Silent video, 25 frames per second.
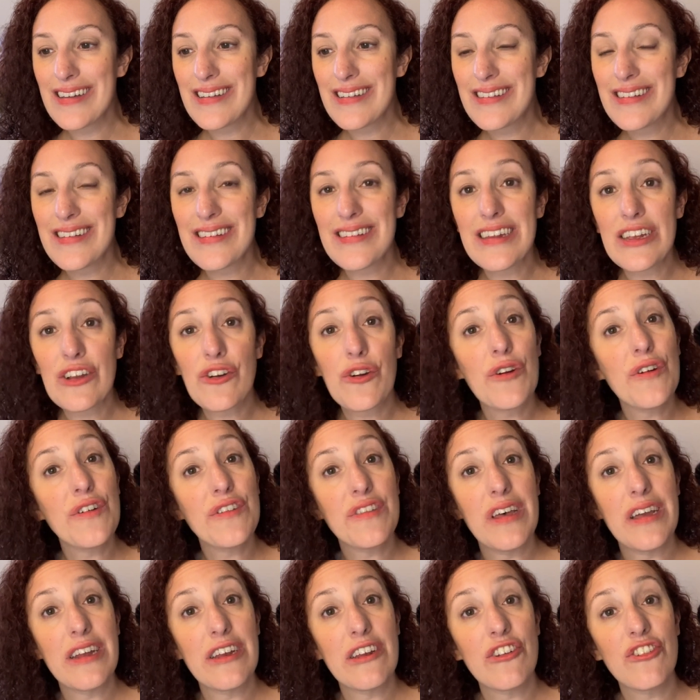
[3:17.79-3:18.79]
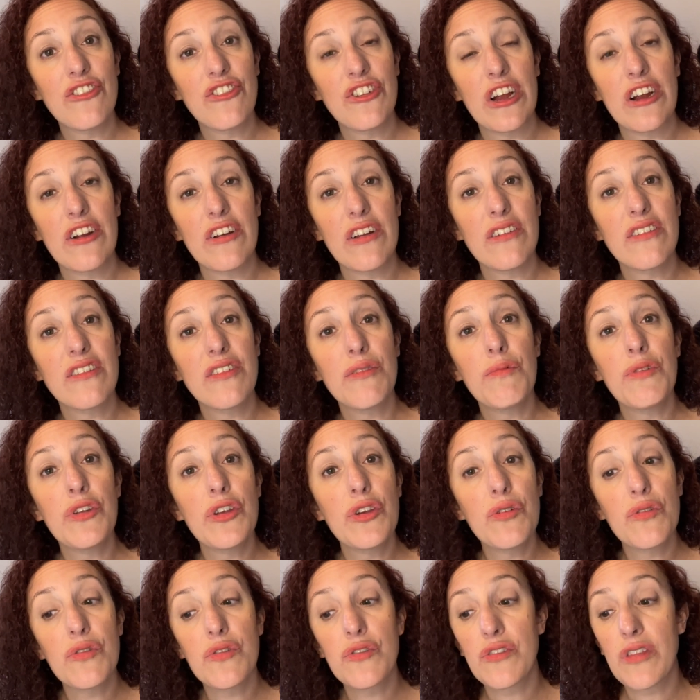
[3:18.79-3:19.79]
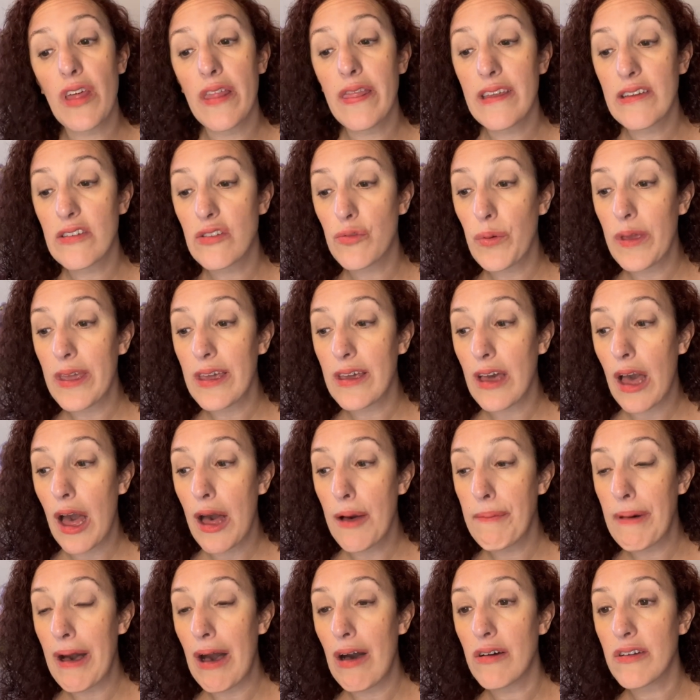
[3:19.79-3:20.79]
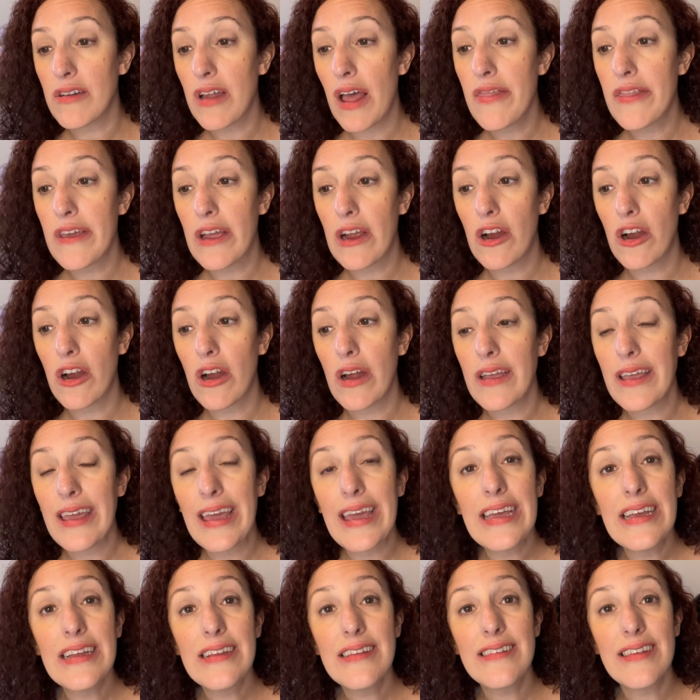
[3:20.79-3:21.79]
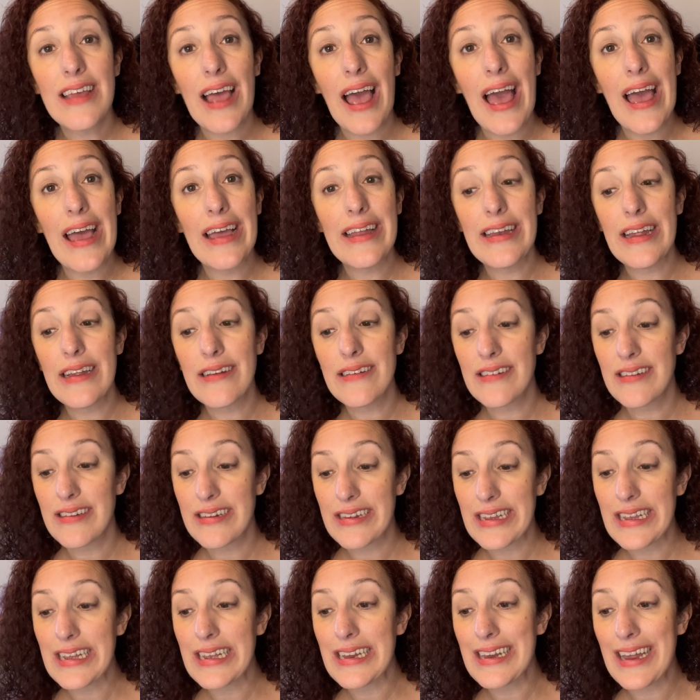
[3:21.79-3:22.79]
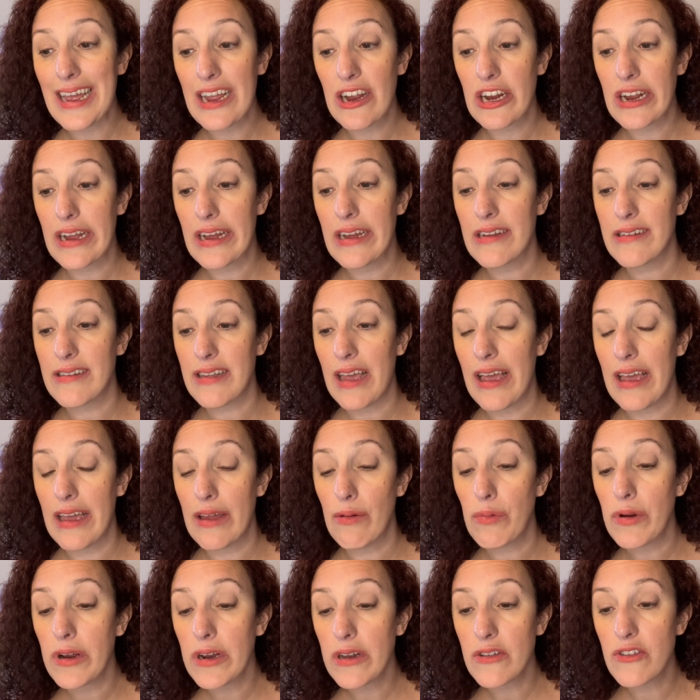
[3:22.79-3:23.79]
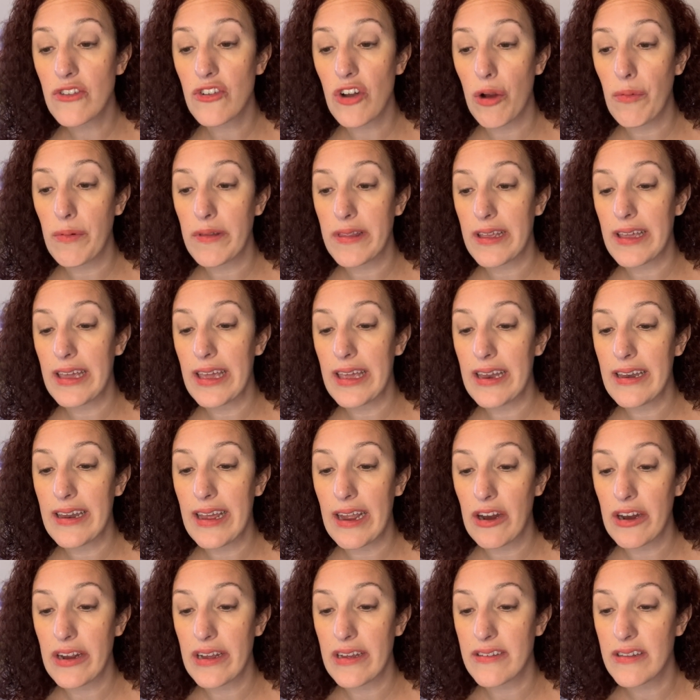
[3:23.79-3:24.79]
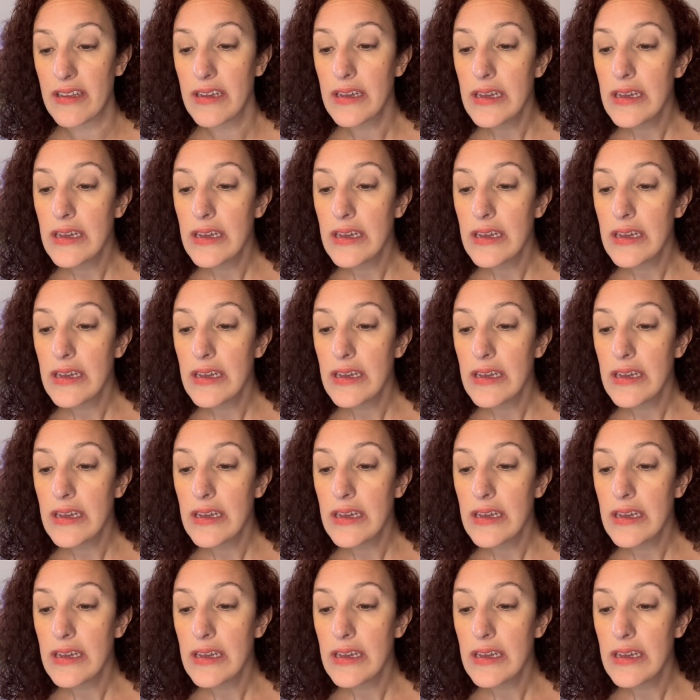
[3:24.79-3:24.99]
Disney Cruise Line shared some news this week about their kids and teen areas, and we're going to start with the kid areas.